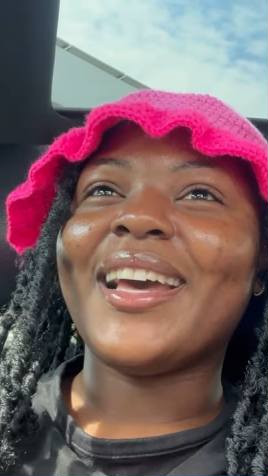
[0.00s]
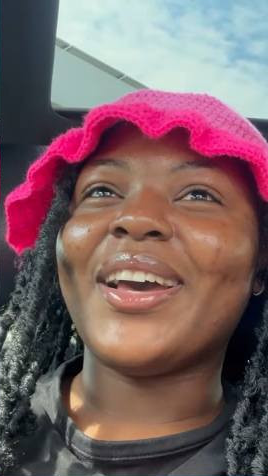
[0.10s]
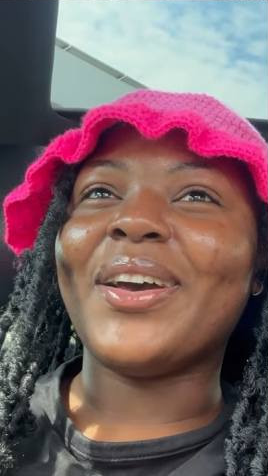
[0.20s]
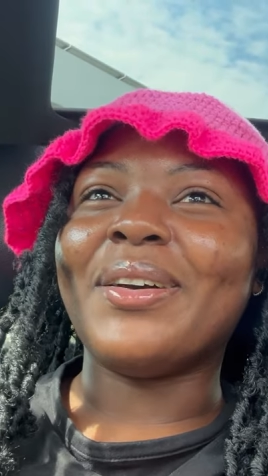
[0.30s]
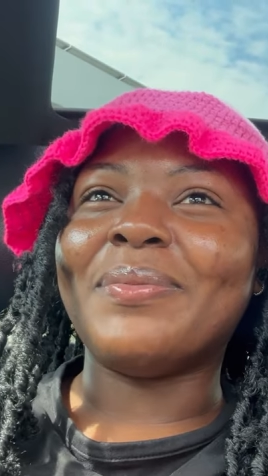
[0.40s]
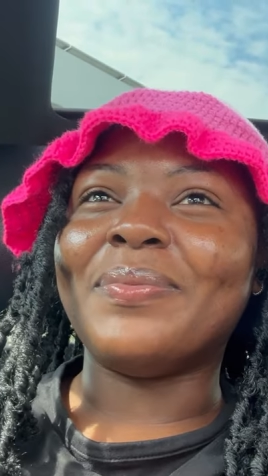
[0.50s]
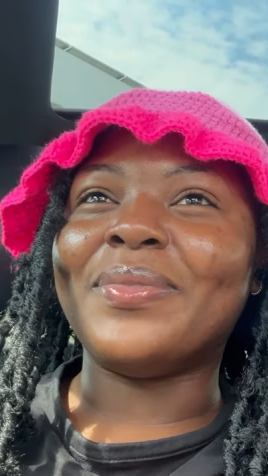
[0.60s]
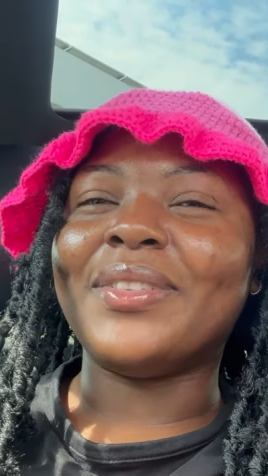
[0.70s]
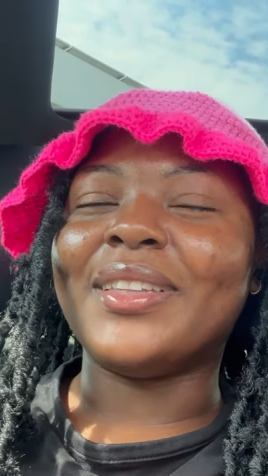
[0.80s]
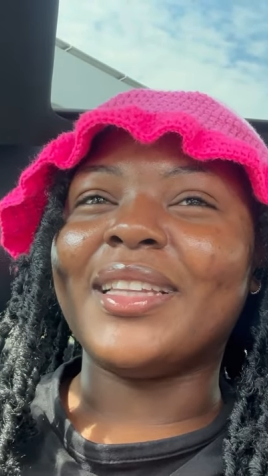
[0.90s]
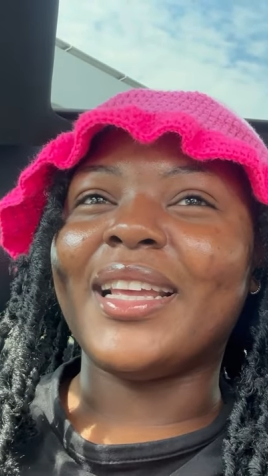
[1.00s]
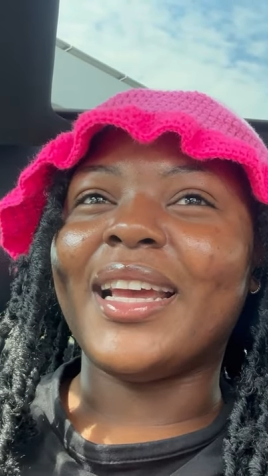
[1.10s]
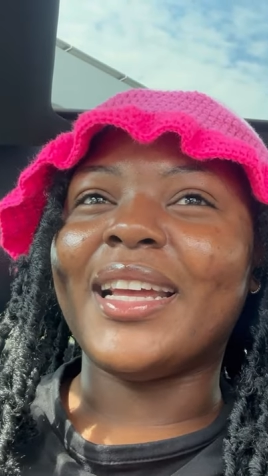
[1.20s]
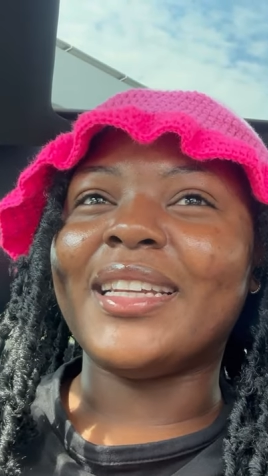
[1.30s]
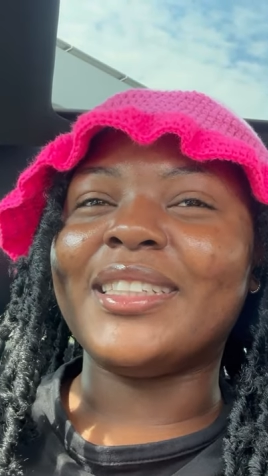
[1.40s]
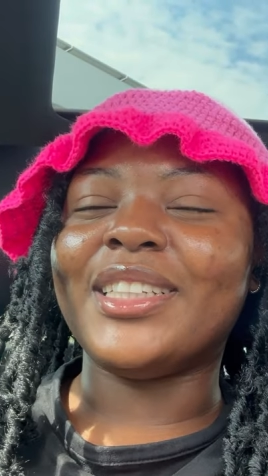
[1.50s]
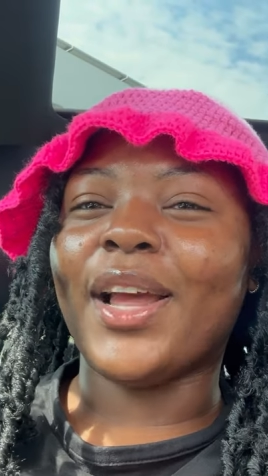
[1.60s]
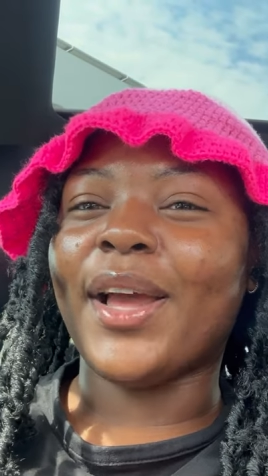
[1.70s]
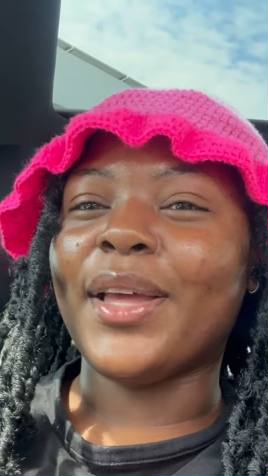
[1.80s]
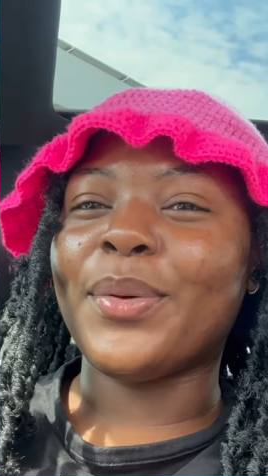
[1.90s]
And
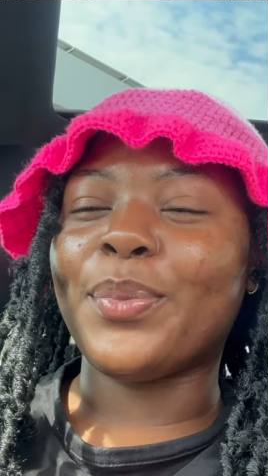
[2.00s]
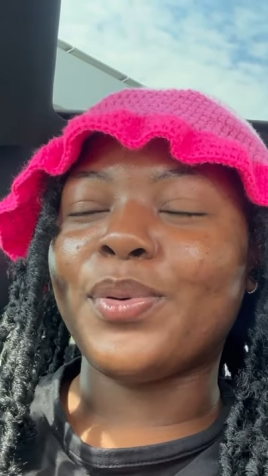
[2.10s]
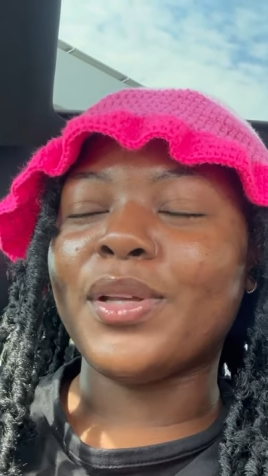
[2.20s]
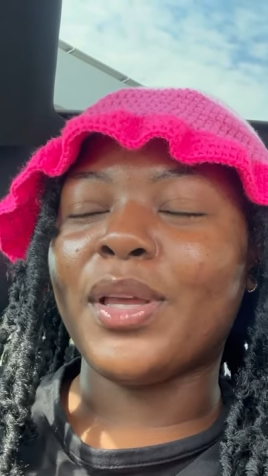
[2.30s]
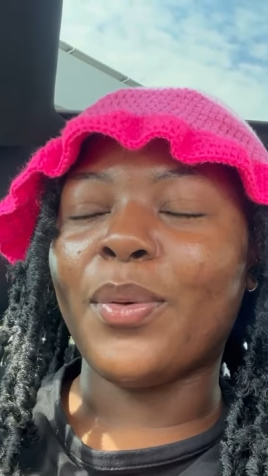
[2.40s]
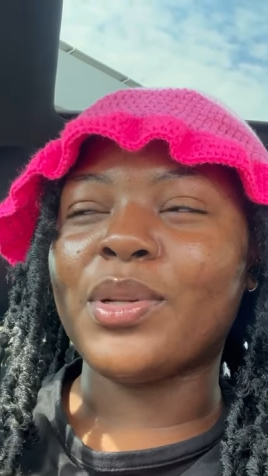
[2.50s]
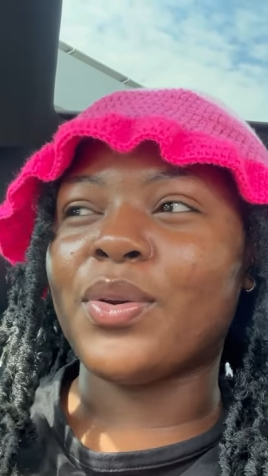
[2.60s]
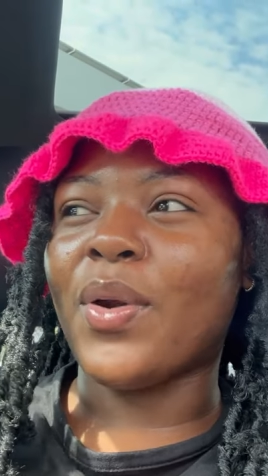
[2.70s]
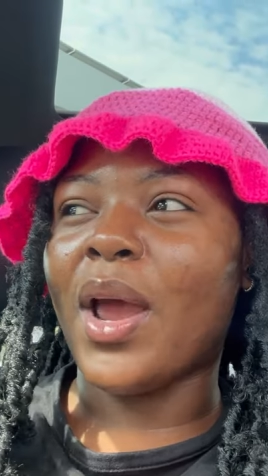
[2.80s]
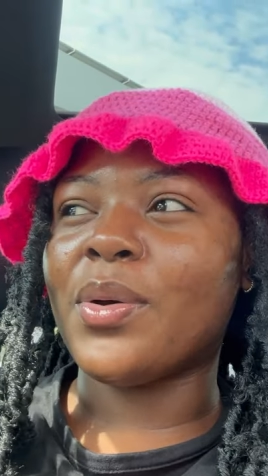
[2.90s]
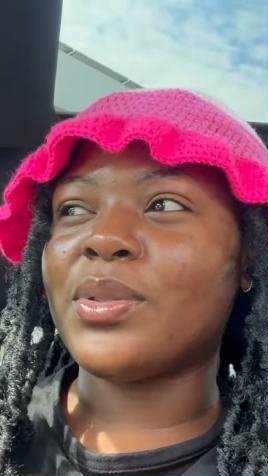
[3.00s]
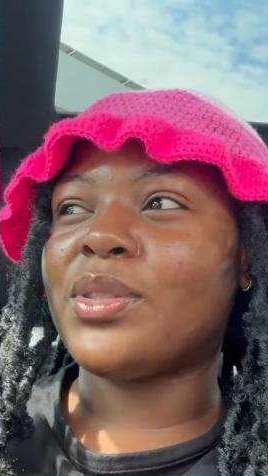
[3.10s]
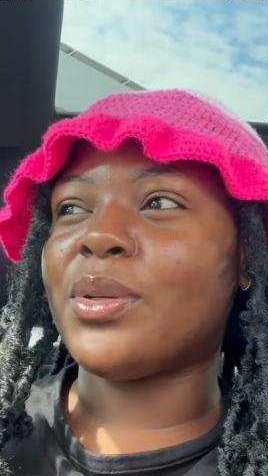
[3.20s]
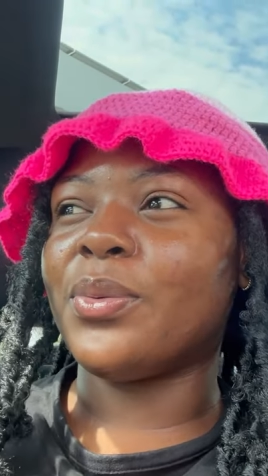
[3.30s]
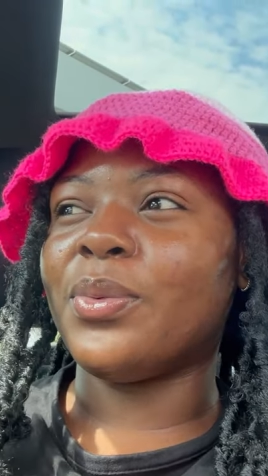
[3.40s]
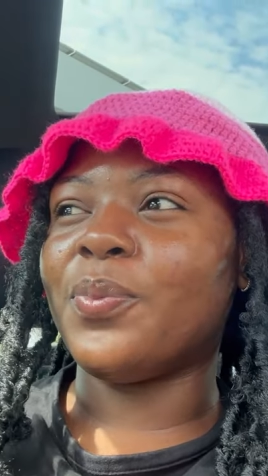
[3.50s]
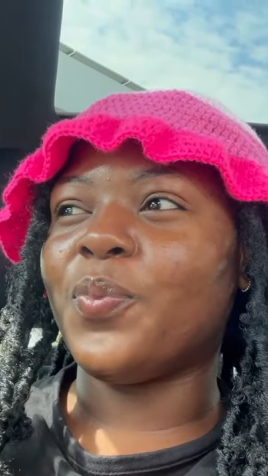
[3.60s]
yeah, he was around, so